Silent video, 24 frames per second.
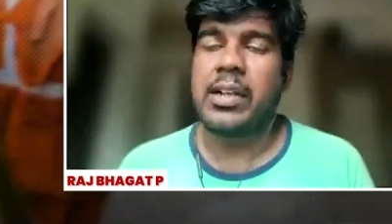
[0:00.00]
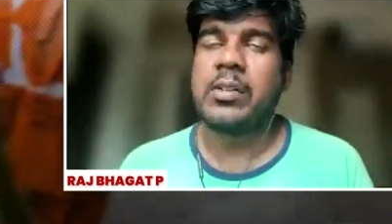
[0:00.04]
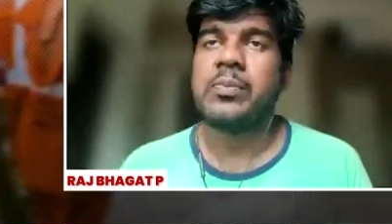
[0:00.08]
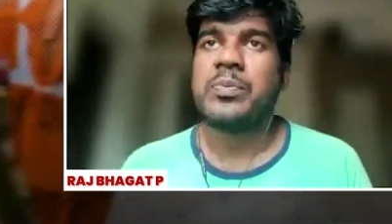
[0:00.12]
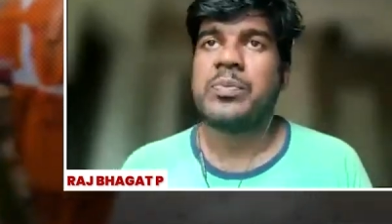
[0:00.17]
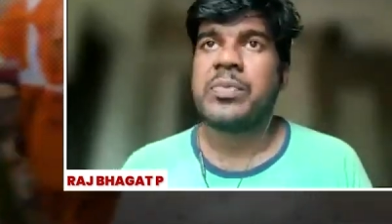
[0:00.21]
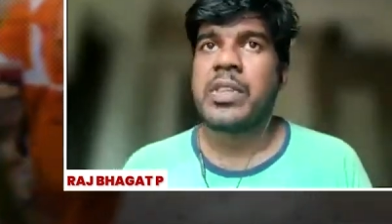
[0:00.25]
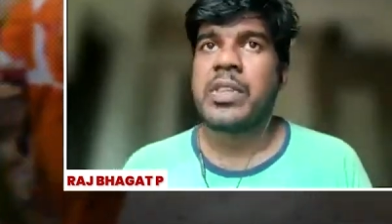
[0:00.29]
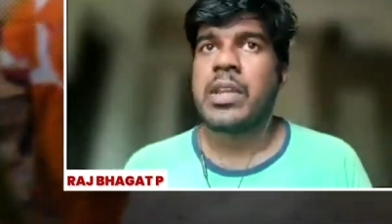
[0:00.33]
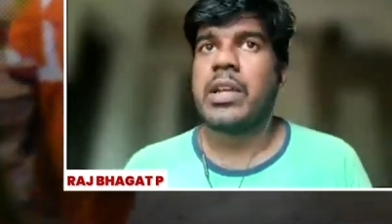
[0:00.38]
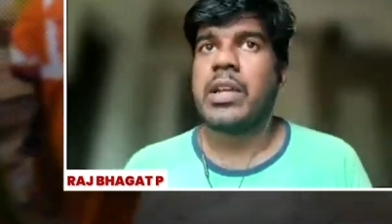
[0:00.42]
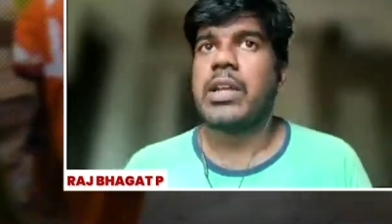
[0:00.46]

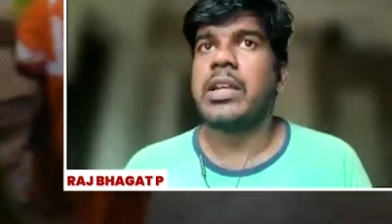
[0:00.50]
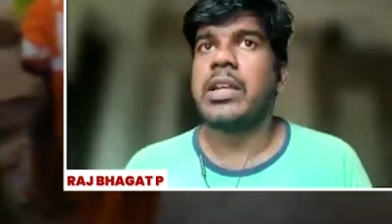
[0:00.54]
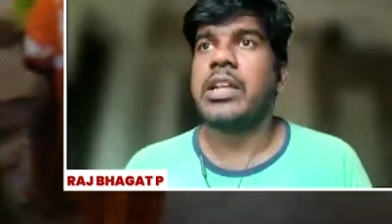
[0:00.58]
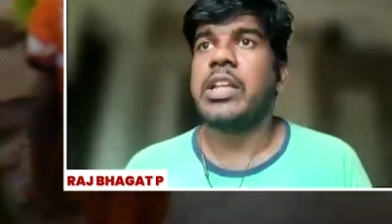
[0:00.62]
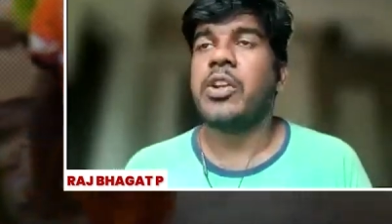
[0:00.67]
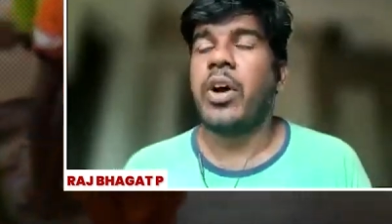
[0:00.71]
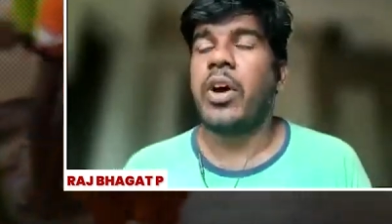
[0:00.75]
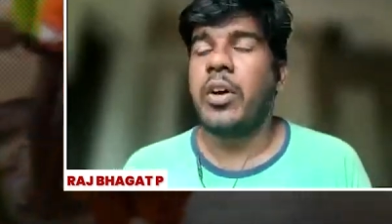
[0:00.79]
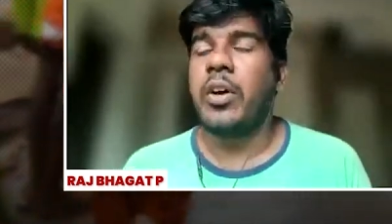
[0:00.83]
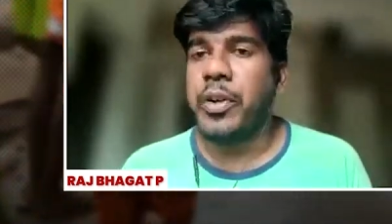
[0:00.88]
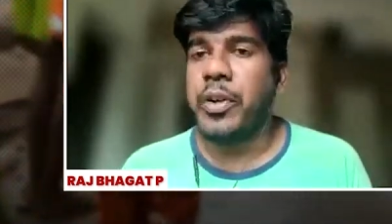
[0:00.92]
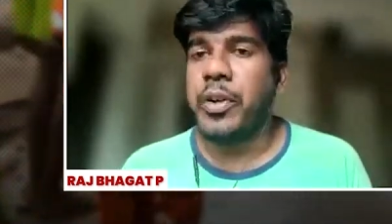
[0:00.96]

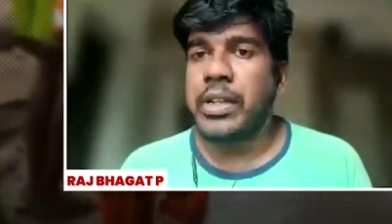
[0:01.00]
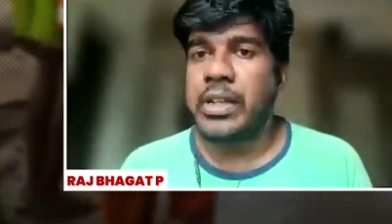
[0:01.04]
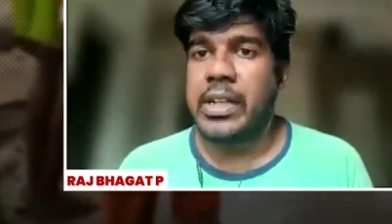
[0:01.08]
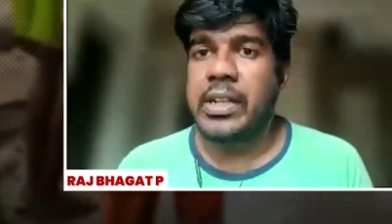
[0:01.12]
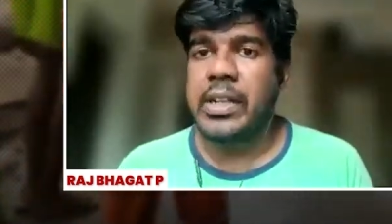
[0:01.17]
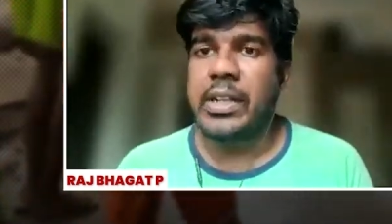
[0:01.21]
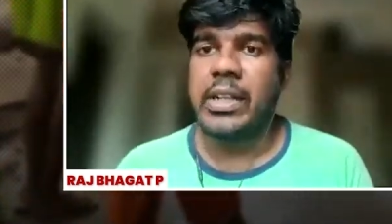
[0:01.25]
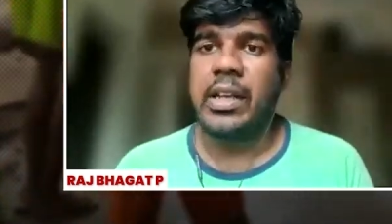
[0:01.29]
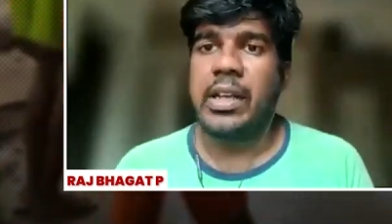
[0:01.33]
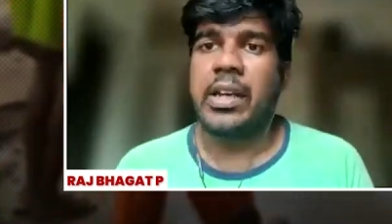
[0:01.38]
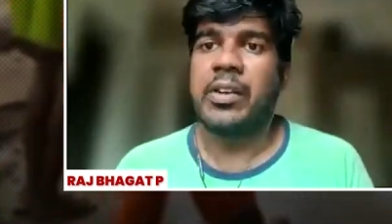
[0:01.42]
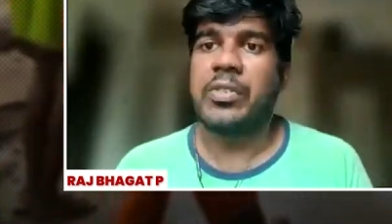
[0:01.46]
affect it,
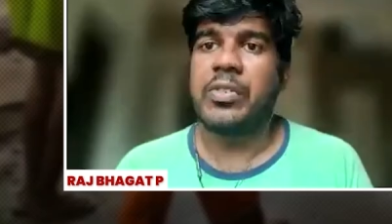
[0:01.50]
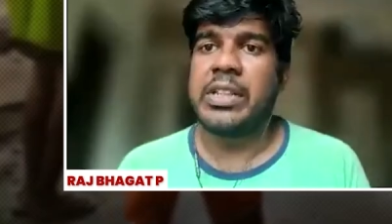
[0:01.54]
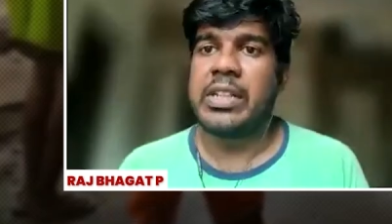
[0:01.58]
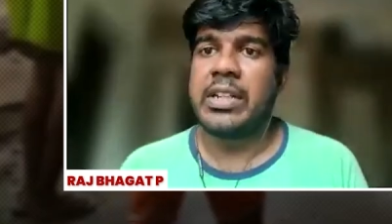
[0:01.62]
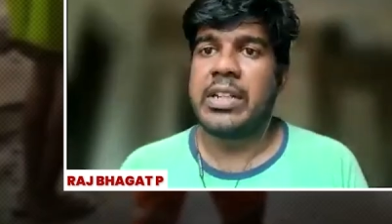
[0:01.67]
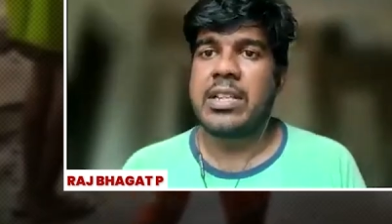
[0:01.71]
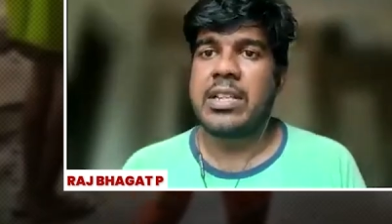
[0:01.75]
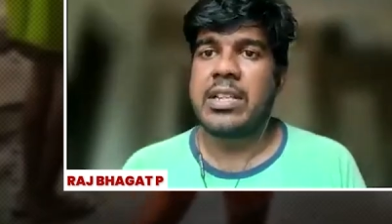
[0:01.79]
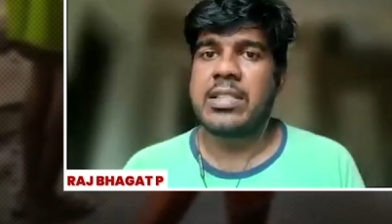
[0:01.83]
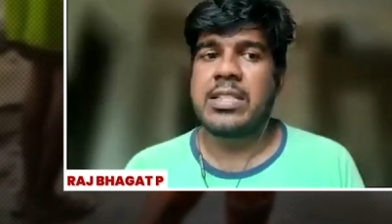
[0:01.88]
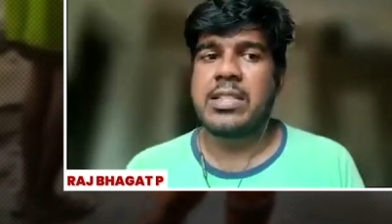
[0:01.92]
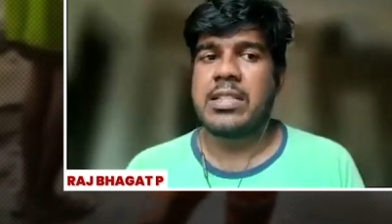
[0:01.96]
whether it is
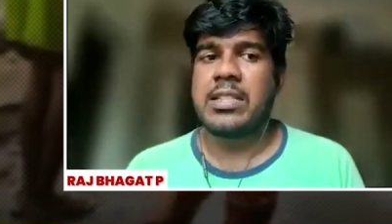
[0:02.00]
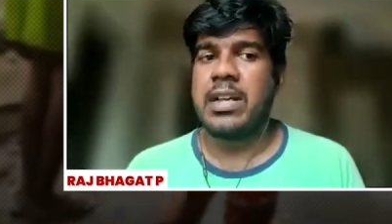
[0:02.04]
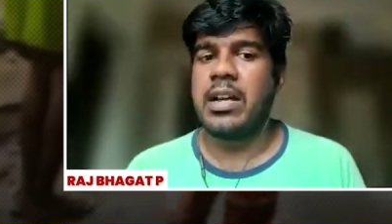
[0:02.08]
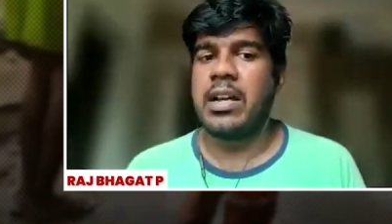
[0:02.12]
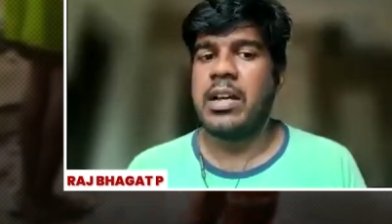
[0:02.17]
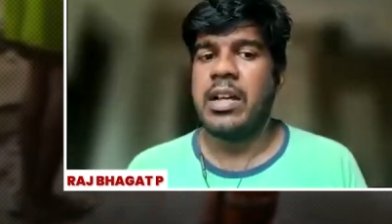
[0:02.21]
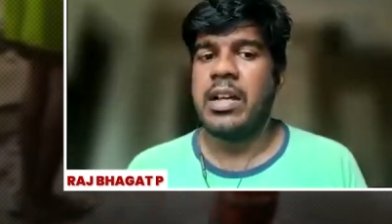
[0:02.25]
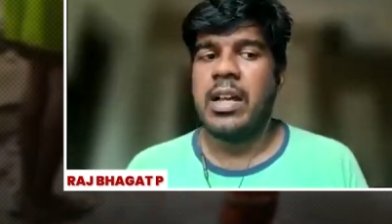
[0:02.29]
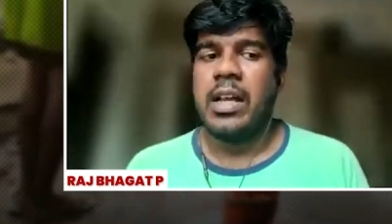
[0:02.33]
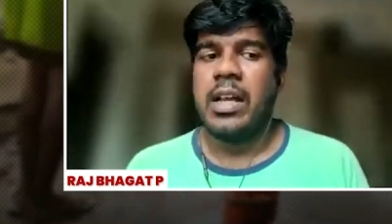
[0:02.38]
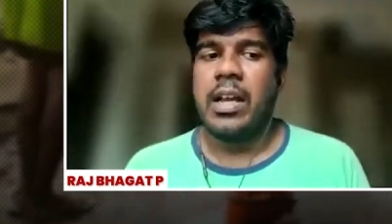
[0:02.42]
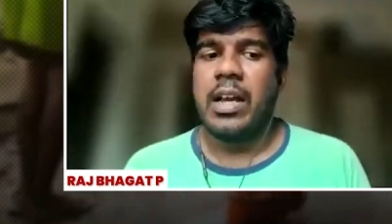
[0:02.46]

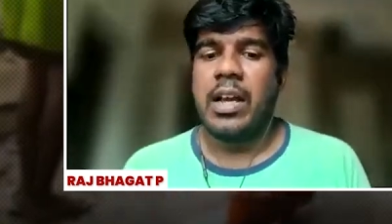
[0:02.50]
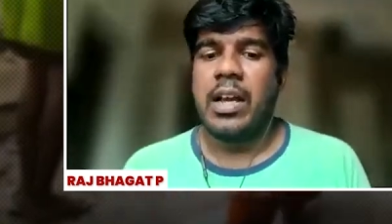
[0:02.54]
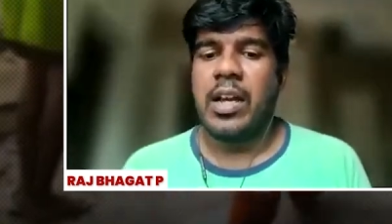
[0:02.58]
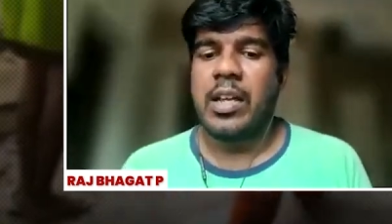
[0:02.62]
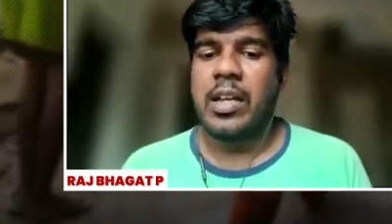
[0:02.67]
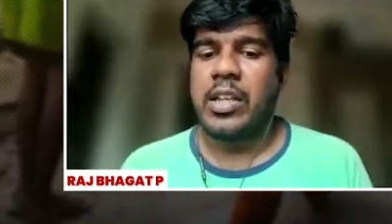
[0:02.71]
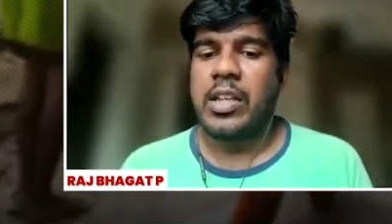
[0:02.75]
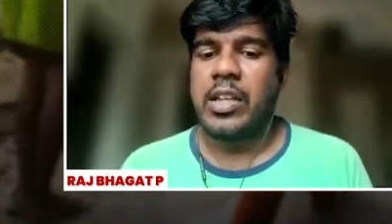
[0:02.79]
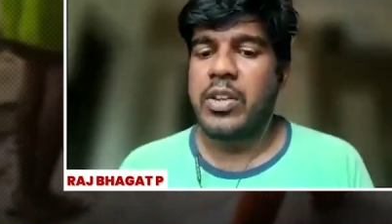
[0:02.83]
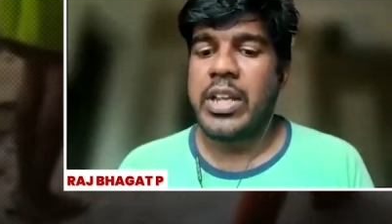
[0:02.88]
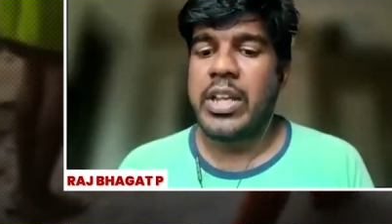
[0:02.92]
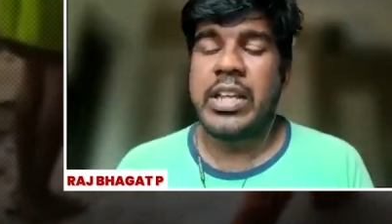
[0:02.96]

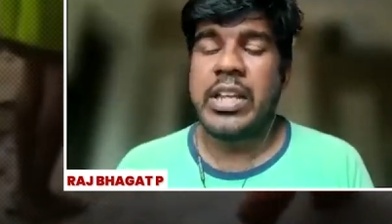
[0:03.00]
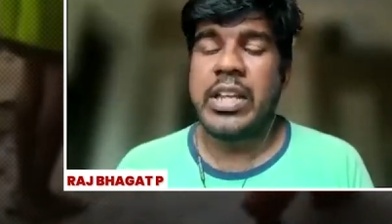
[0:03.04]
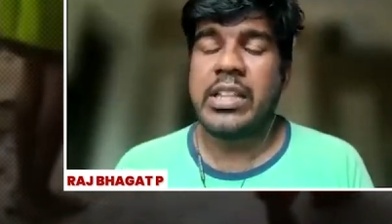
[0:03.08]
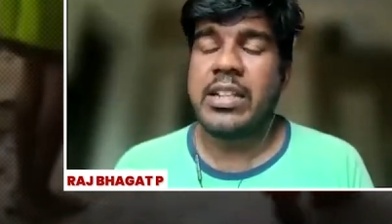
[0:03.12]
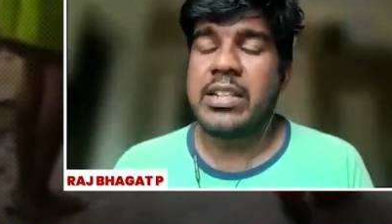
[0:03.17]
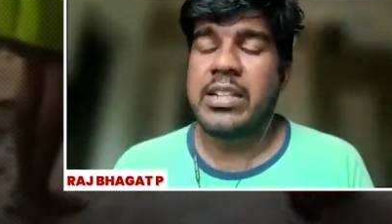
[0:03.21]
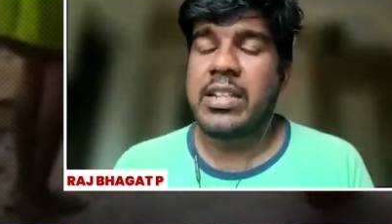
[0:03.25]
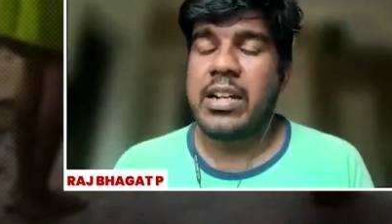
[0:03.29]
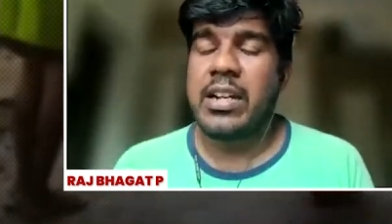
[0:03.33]
any other